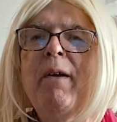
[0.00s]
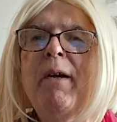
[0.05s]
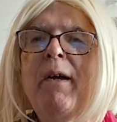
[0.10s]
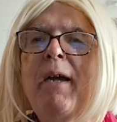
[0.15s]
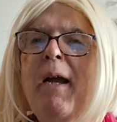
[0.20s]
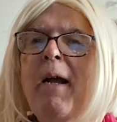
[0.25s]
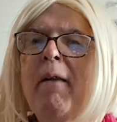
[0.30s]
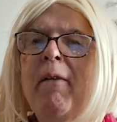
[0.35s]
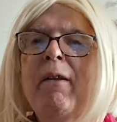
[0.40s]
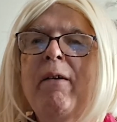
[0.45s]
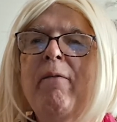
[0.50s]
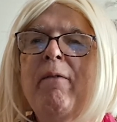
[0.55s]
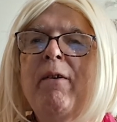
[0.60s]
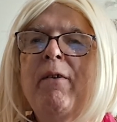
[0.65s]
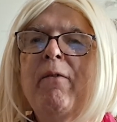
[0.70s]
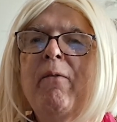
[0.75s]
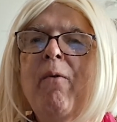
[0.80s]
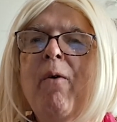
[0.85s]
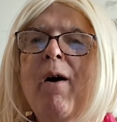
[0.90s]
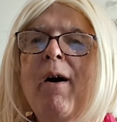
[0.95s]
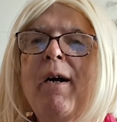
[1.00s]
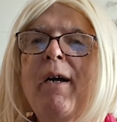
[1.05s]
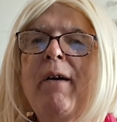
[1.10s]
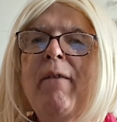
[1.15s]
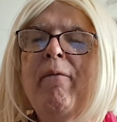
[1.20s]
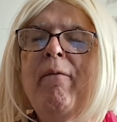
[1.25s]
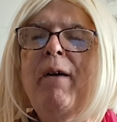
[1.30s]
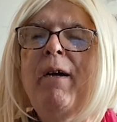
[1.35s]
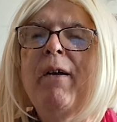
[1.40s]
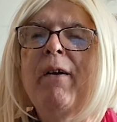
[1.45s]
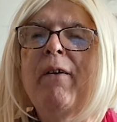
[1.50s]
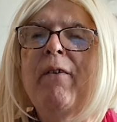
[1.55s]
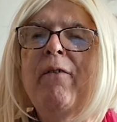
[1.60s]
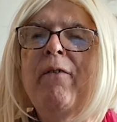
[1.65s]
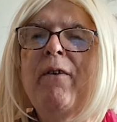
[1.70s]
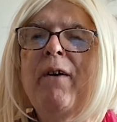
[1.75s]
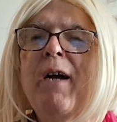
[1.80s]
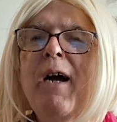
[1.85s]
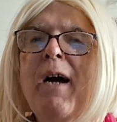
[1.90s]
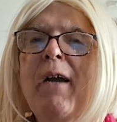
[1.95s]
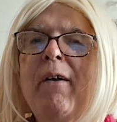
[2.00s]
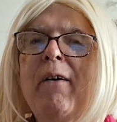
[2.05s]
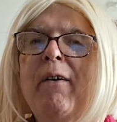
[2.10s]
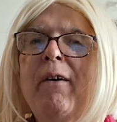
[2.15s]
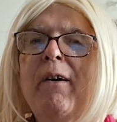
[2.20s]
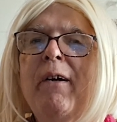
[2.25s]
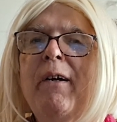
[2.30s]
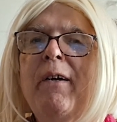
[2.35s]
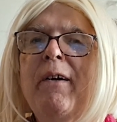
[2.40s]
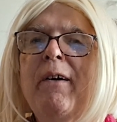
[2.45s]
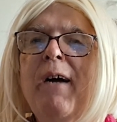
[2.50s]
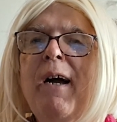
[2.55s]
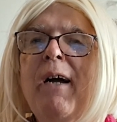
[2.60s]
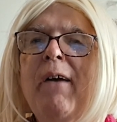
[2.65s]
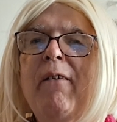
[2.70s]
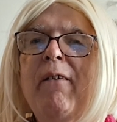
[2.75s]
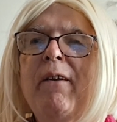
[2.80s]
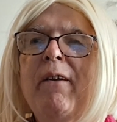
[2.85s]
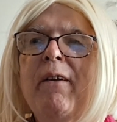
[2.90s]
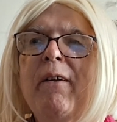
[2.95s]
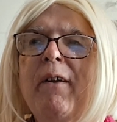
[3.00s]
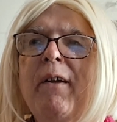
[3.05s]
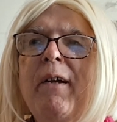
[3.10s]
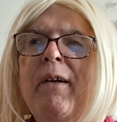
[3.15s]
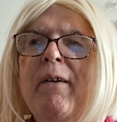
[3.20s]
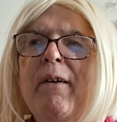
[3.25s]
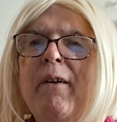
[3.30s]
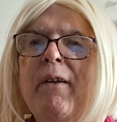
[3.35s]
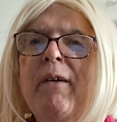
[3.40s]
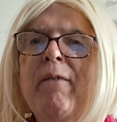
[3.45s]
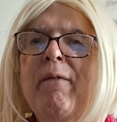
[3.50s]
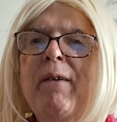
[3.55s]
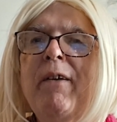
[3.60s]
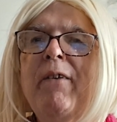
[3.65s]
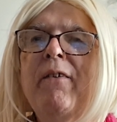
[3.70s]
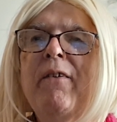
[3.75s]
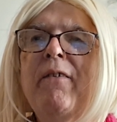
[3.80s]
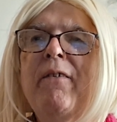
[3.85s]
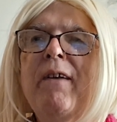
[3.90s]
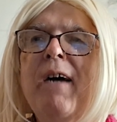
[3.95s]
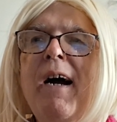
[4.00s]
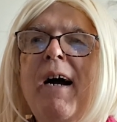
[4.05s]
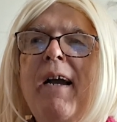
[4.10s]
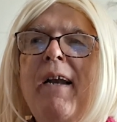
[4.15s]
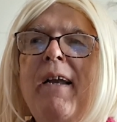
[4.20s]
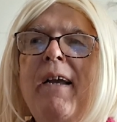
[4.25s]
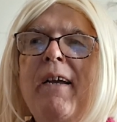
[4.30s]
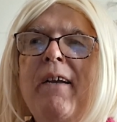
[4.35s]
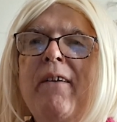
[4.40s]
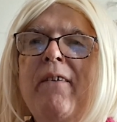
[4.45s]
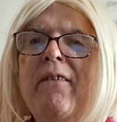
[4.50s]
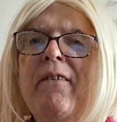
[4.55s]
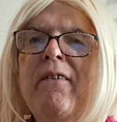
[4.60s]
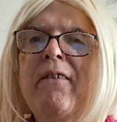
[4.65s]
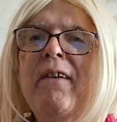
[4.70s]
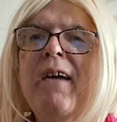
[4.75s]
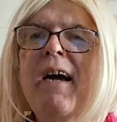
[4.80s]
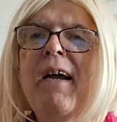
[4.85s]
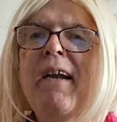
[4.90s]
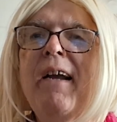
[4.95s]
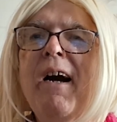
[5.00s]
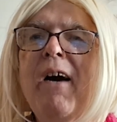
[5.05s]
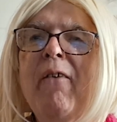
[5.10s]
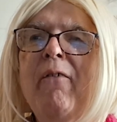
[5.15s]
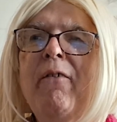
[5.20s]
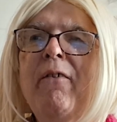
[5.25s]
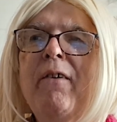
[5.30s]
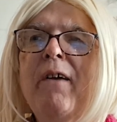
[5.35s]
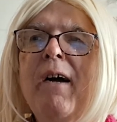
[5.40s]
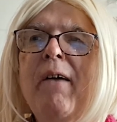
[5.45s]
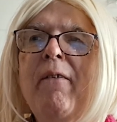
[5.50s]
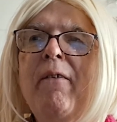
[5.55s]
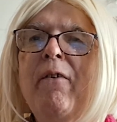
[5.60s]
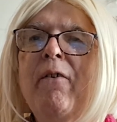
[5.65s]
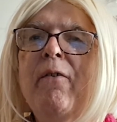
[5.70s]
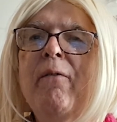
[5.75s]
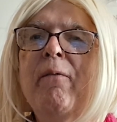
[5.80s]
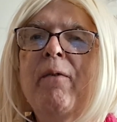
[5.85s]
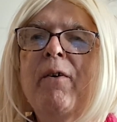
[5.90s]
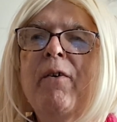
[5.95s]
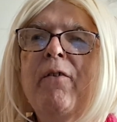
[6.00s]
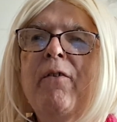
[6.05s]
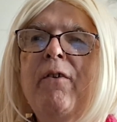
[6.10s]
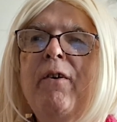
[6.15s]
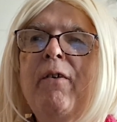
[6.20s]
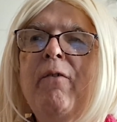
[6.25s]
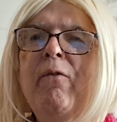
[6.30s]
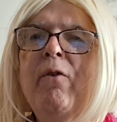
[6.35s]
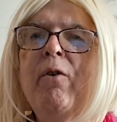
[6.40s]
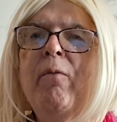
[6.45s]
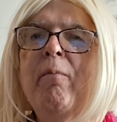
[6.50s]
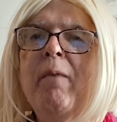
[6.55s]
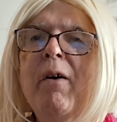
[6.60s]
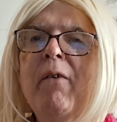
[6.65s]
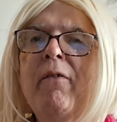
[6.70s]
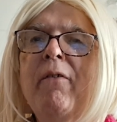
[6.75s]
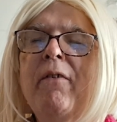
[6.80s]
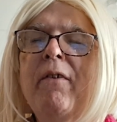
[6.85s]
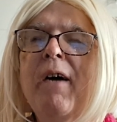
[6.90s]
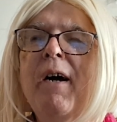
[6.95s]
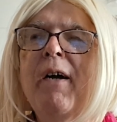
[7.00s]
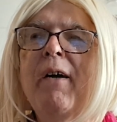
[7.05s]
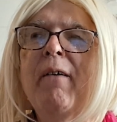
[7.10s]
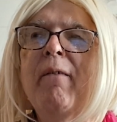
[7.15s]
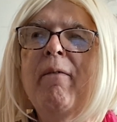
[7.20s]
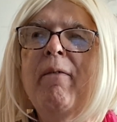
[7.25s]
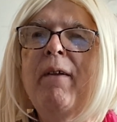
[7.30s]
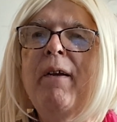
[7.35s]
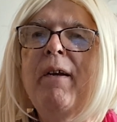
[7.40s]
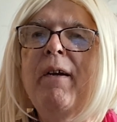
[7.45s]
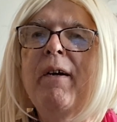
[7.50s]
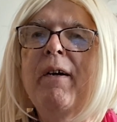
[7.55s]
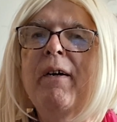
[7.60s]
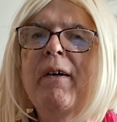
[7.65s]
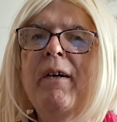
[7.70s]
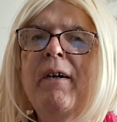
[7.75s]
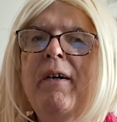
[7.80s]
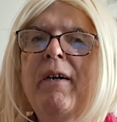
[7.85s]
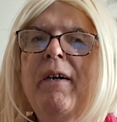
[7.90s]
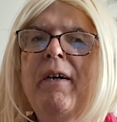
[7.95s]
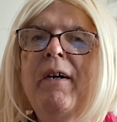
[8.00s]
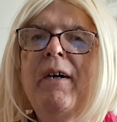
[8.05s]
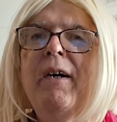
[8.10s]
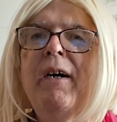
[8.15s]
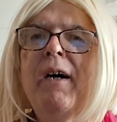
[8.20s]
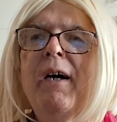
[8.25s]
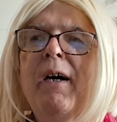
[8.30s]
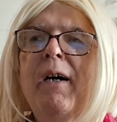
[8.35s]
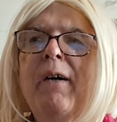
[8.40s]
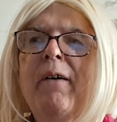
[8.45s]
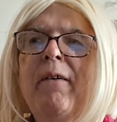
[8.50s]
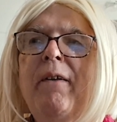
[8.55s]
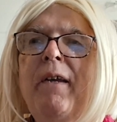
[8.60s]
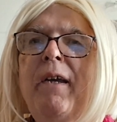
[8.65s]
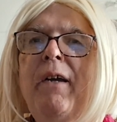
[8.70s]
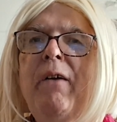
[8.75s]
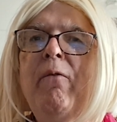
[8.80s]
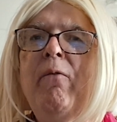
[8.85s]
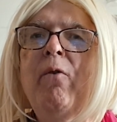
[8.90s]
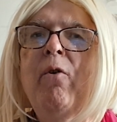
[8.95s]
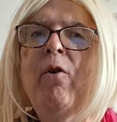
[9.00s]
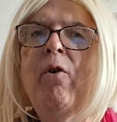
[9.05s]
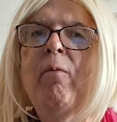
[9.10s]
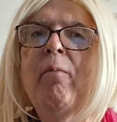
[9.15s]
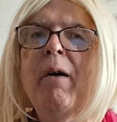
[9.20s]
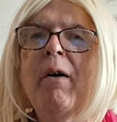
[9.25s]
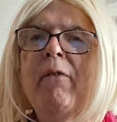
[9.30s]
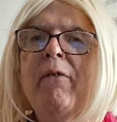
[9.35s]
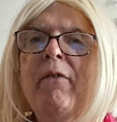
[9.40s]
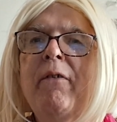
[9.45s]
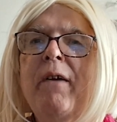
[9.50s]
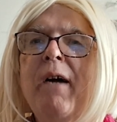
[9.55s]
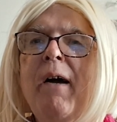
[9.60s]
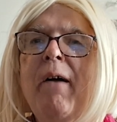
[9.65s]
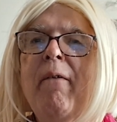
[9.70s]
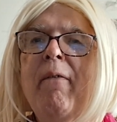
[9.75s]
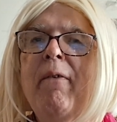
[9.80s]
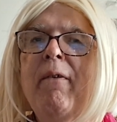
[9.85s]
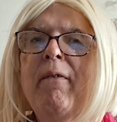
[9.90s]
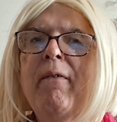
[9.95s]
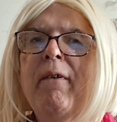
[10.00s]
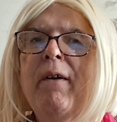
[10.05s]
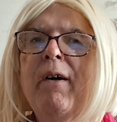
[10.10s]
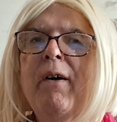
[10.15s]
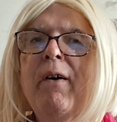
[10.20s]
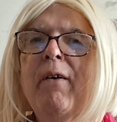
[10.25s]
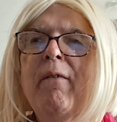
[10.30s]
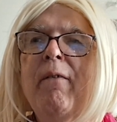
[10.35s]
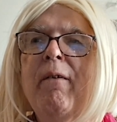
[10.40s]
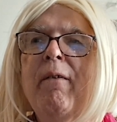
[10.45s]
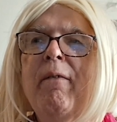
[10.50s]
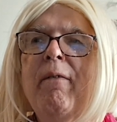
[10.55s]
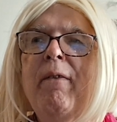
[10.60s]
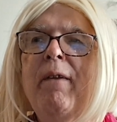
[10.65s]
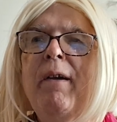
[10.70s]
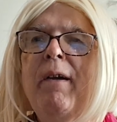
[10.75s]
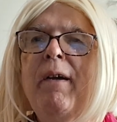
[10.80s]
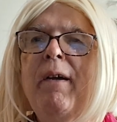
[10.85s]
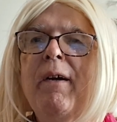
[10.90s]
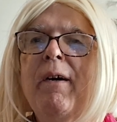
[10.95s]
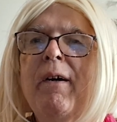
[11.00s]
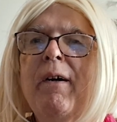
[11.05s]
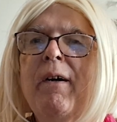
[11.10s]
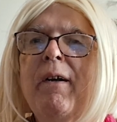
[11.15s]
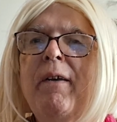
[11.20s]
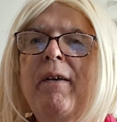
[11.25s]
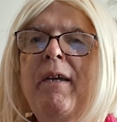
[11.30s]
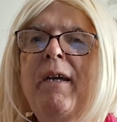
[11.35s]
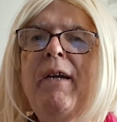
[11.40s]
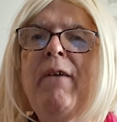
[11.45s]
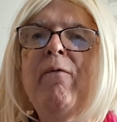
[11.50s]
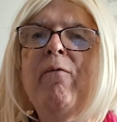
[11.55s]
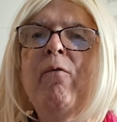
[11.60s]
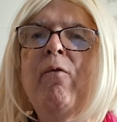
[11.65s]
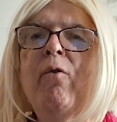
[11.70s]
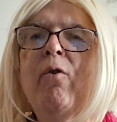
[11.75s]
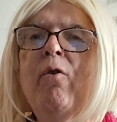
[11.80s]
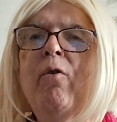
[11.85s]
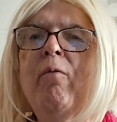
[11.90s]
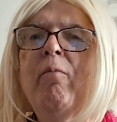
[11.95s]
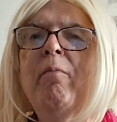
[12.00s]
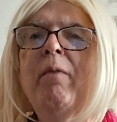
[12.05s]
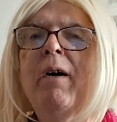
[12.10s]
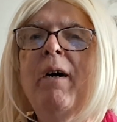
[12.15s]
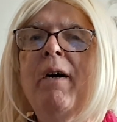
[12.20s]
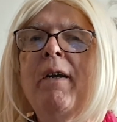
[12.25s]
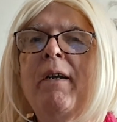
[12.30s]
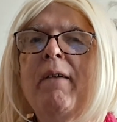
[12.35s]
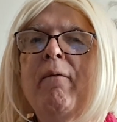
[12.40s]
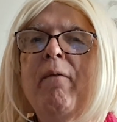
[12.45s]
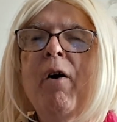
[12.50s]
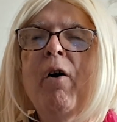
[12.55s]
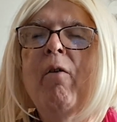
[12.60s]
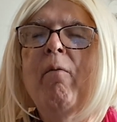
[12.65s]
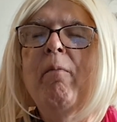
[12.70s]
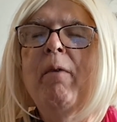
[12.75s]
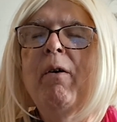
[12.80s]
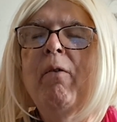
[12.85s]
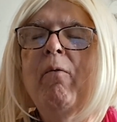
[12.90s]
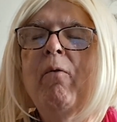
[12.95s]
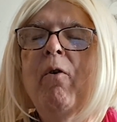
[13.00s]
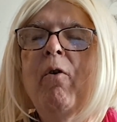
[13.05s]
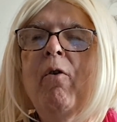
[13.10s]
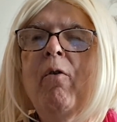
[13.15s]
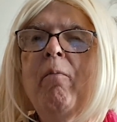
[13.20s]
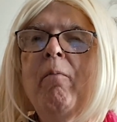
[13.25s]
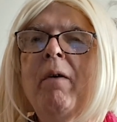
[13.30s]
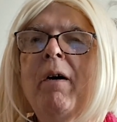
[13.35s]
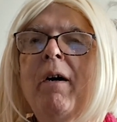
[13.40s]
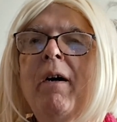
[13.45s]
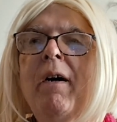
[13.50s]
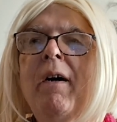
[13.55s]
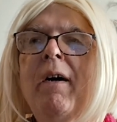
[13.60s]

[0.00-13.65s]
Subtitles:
You can't live as a walking fetus. You got to interact in a living society, in a society outside the university womb, outside of the R&D womb, outside of the D womb, development womb.